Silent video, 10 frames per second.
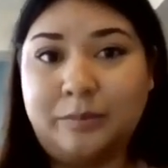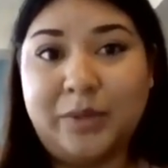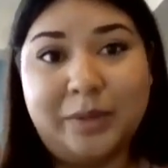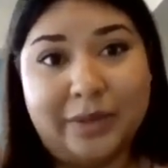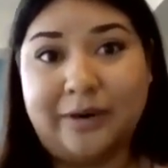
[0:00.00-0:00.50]

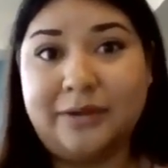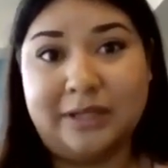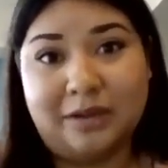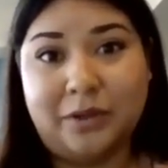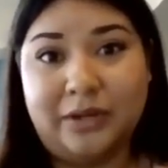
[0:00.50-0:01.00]
people out in the
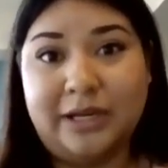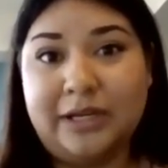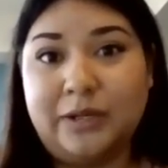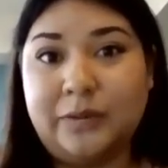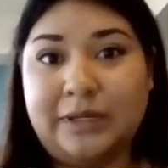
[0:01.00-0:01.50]

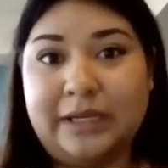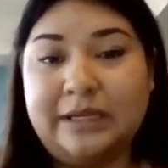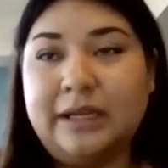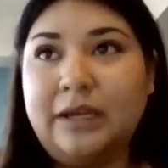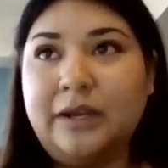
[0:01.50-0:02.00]
community who need